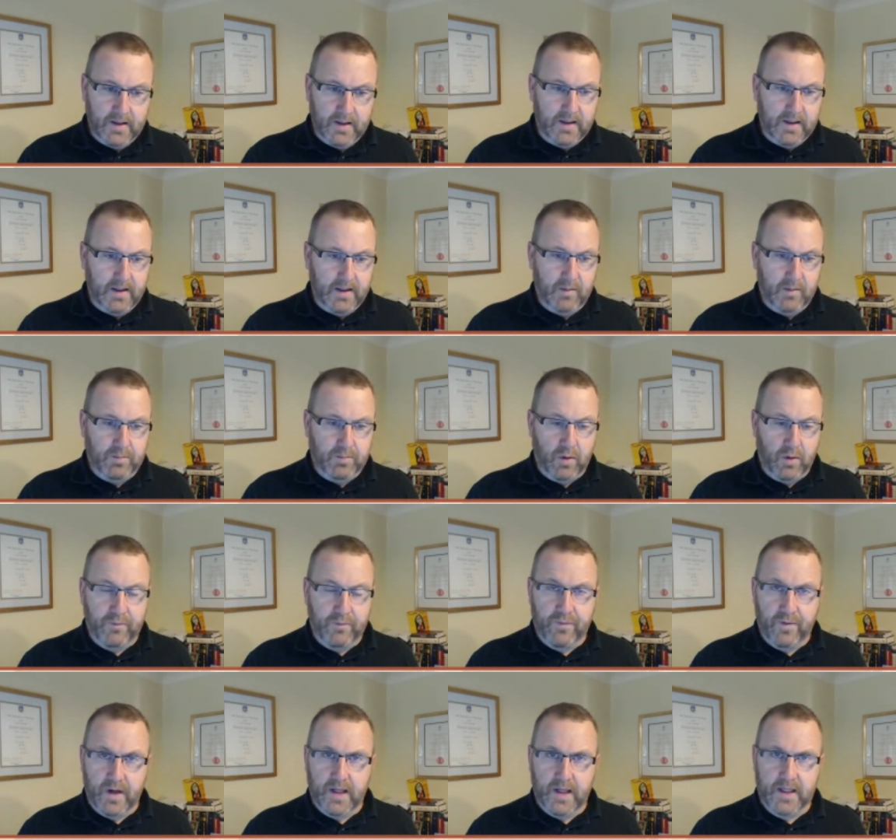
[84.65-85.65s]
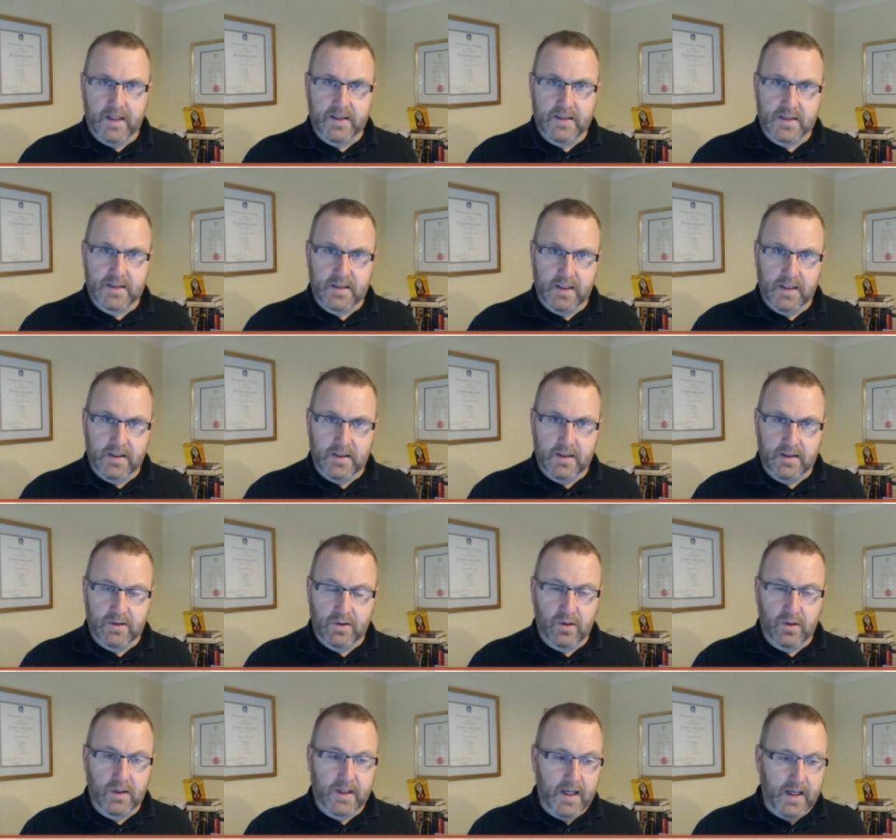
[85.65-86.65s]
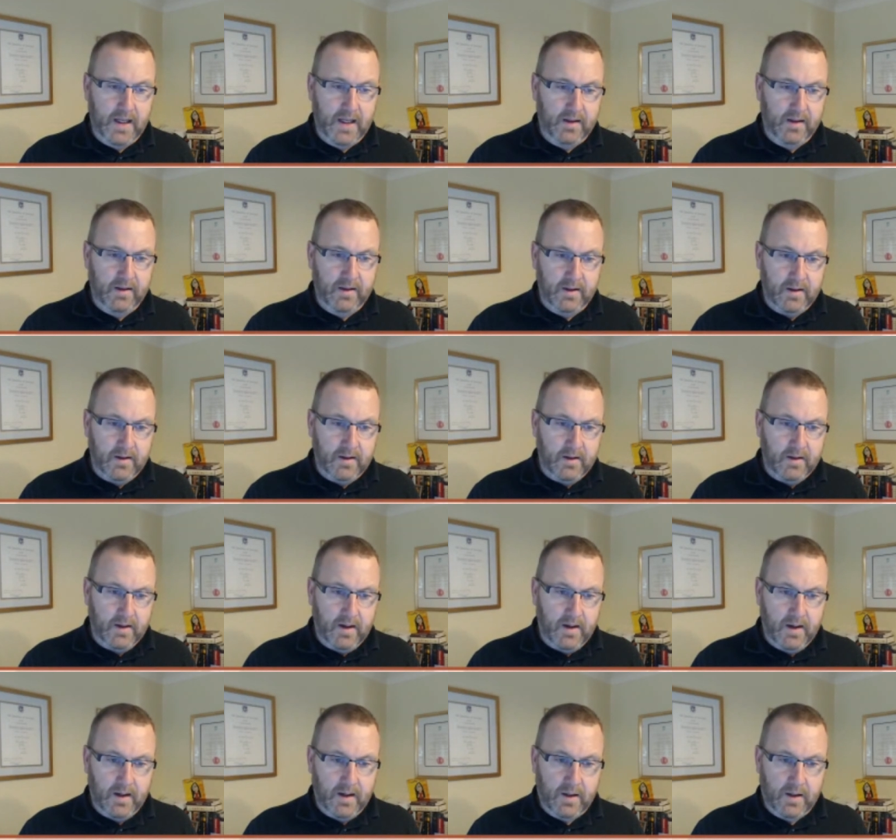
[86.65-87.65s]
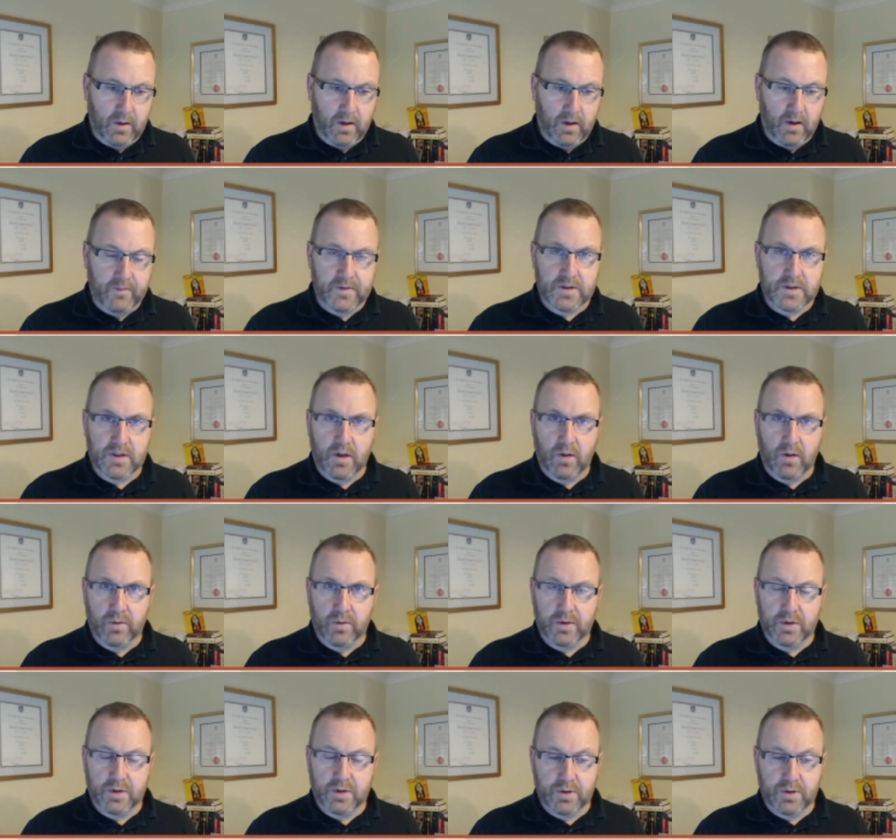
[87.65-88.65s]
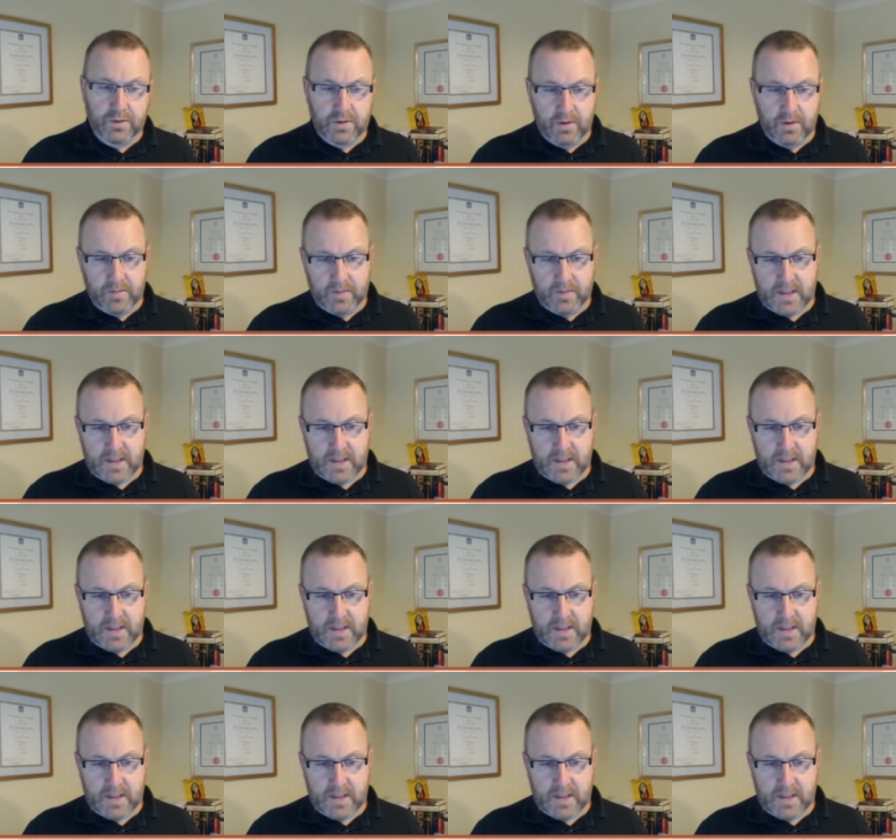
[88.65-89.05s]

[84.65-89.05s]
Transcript: You know, blind Freddy can see that dollar yen got oversold on the short term.